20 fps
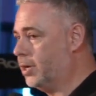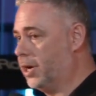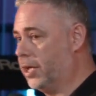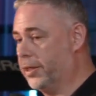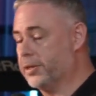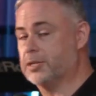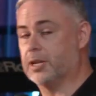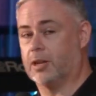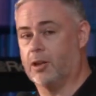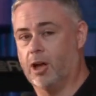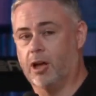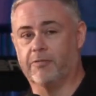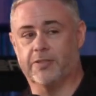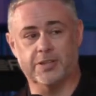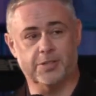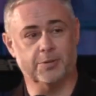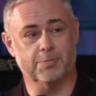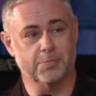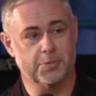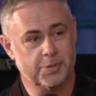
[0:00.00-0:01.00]
There's a lot of
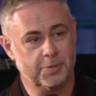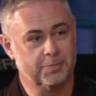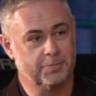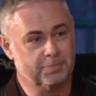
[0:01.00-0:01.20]
isms.